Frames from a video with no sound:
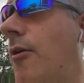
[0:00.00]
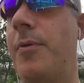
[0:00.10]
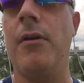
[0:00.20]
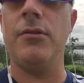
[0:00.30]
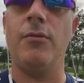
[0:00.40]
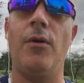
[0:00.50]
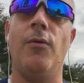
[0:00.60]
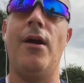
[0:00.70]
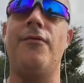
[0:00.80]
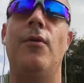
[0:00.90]
Hope you're all doing well
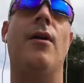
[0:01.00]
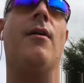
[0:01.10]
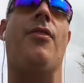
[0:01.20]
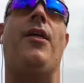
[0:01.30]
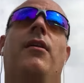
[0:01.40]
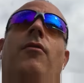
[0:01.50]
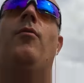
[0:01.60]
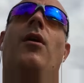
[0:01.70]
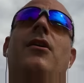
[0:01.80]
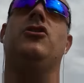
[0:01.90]
wherever you are. Thanks for
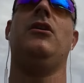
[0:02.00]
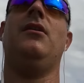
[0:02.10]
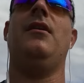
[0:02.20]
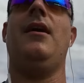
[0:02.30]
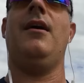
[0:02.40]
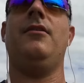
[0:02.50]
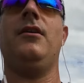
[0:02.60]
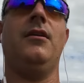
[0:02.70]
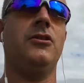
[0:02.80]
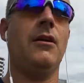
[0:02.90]
watching, and
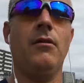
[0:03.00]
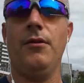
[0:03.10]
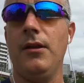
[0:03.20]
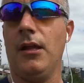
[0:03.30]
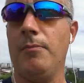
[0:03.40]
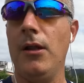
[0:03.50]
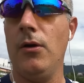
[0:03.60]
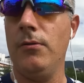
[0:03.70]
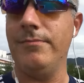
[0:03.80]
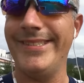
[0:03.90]
check out all the links
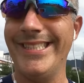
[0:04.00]
below.